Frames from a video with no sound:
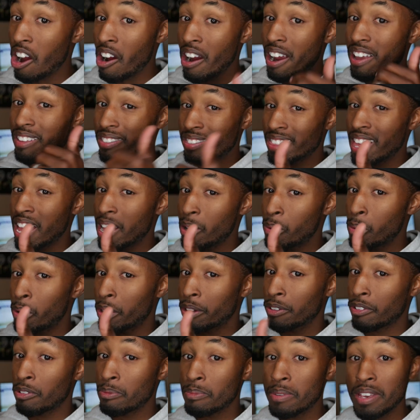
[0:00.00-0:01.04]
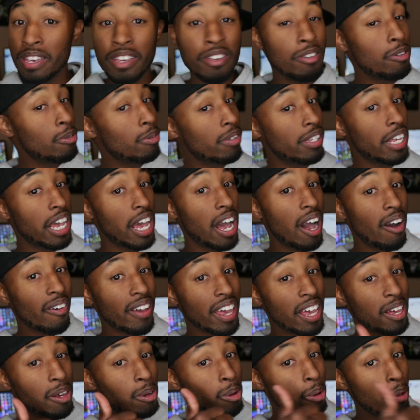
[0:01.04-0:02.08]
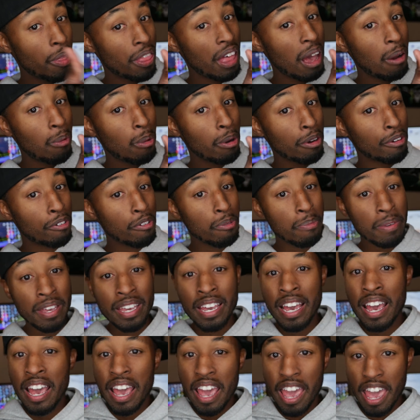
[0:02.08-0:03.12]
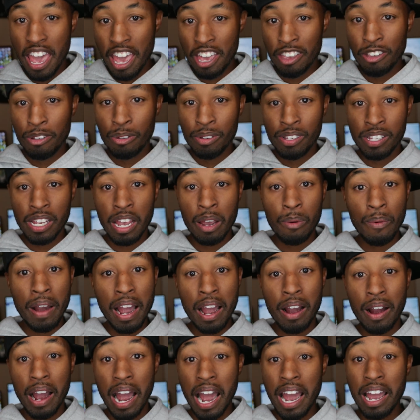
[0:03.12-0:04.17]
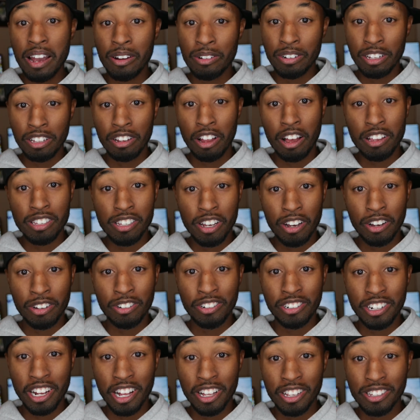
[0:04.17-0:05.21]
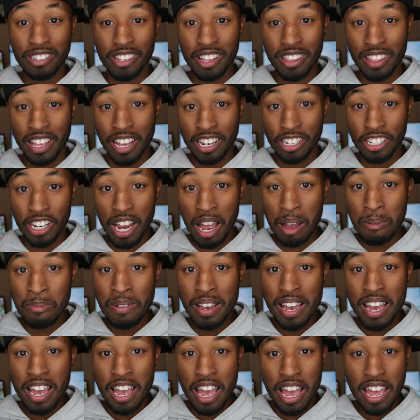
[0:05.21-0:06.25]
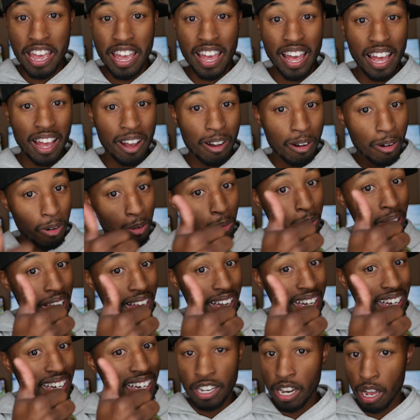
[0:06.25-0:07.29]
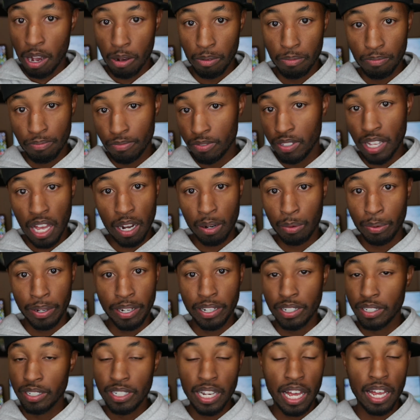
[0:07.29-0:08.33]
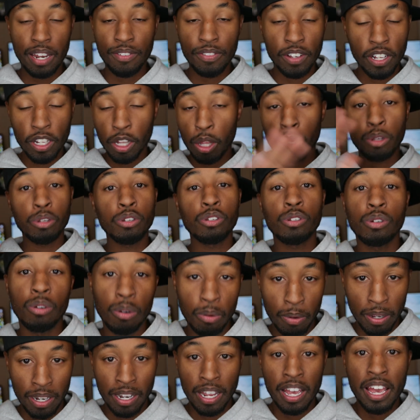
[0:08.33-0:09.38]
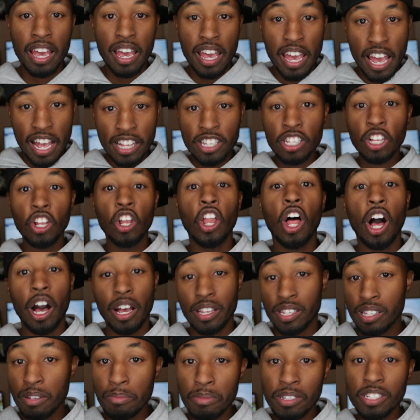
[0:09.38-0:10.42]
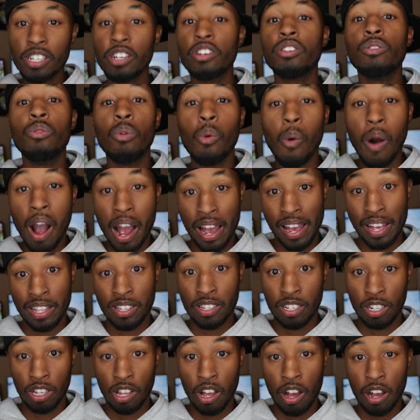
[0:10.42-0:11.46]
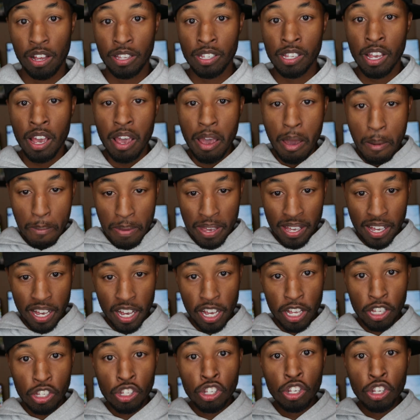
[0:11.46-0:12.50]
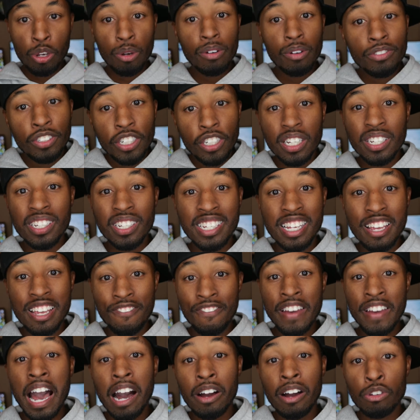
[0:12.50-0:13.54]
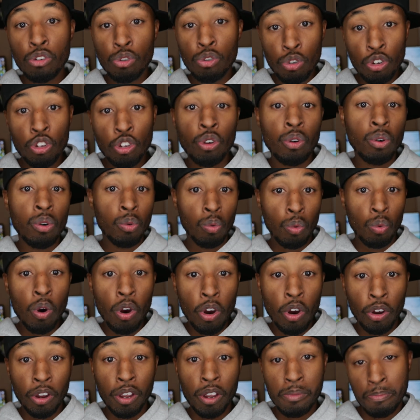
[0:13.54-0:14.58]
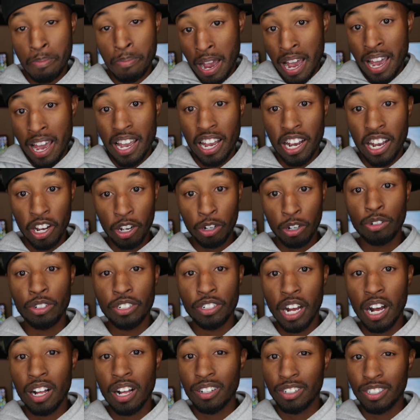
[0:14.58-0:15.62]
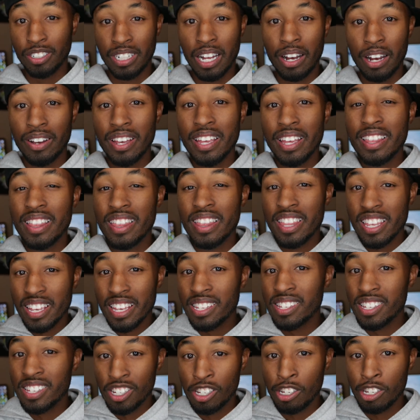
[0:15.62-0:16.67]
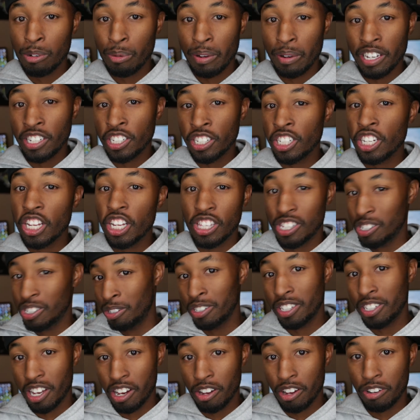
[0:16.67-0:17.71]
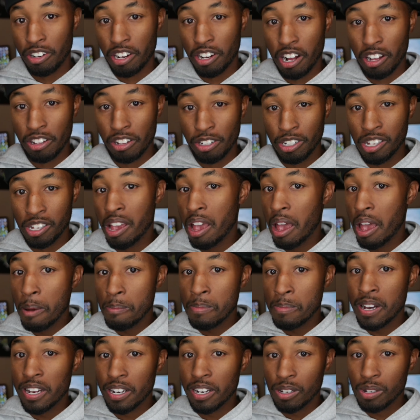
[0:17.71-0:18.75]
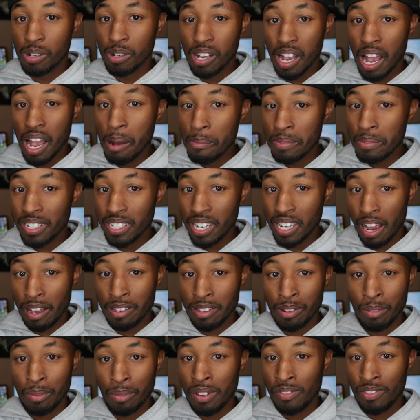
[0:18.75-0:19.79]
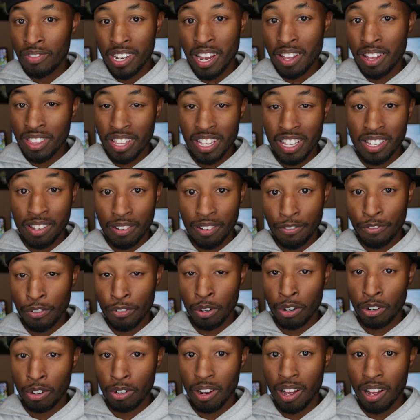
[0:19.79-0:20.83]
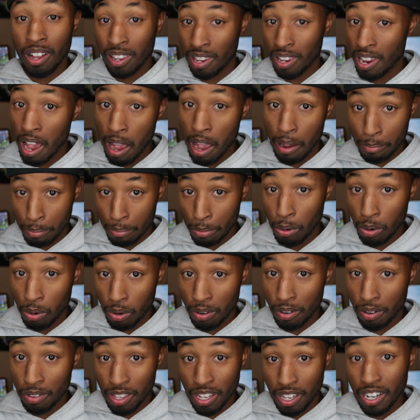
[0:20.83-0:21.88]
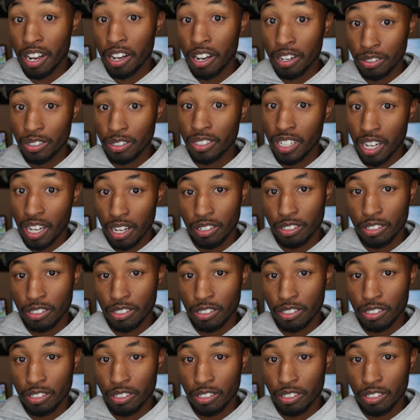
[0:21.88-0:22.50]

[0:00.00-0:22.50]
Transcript: All right, that works for me. You say, okay, cool, that works for me. And you say, wow, I only lost $100 on that job. Win. No, not a win. Not even close to a win. It's a loss. Let me tell you why it's a loss. Because you've just devalued your work by $100. Now, in this situation, it's only $100, but how many times have we done this for a lot more than $100?